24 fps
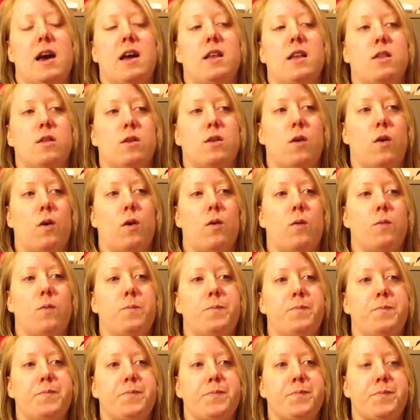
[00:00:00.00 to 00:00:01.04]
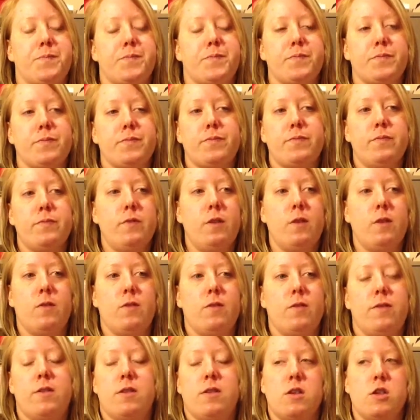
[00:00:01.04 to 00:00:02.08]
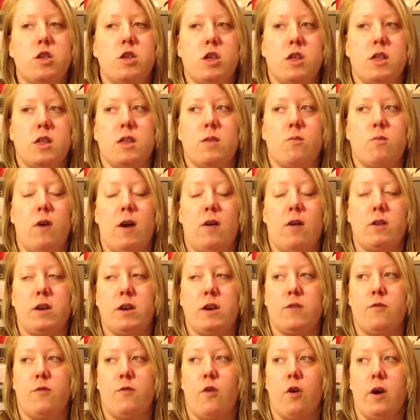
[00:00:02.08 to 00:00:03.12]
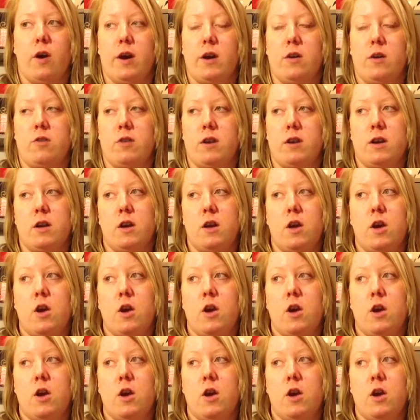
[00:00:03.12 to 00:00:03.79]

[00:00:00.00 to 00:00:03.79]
So it's just round it to $400.